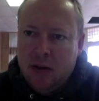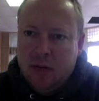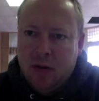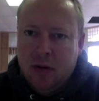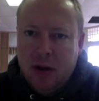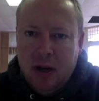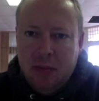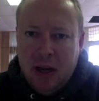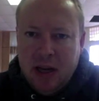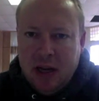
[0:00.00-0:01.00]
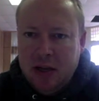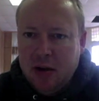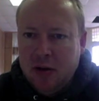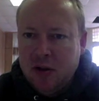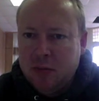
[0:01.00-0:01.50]
for anybody out
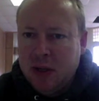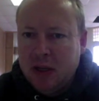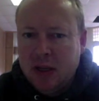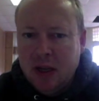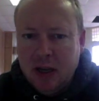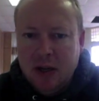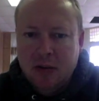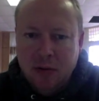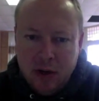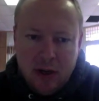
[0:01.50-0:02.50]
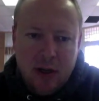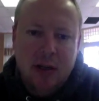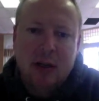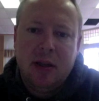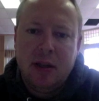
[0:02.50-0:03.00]
there who's been dealing
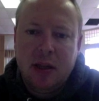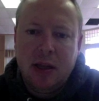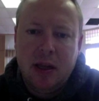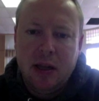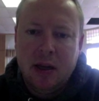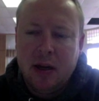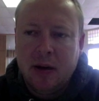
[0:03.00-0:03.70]
with the